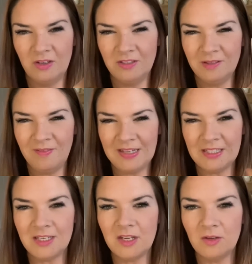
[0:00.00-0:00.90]
I just
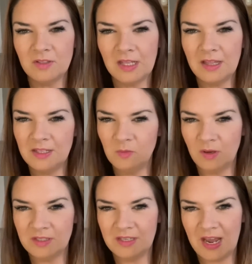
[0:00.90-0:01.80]
fancied using this
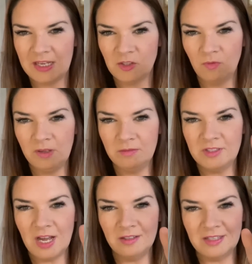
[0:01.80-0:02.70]
one today. It's a real
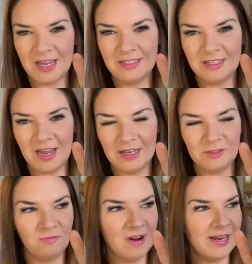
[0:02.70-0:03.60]
dull day today.
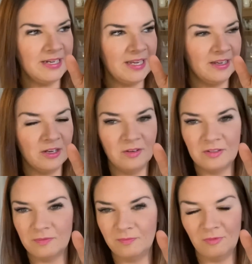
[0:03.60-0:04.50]
It's raining and
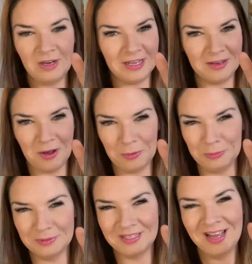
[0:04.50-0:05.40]
it's really
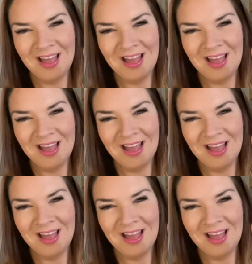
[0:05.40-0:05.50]
cold.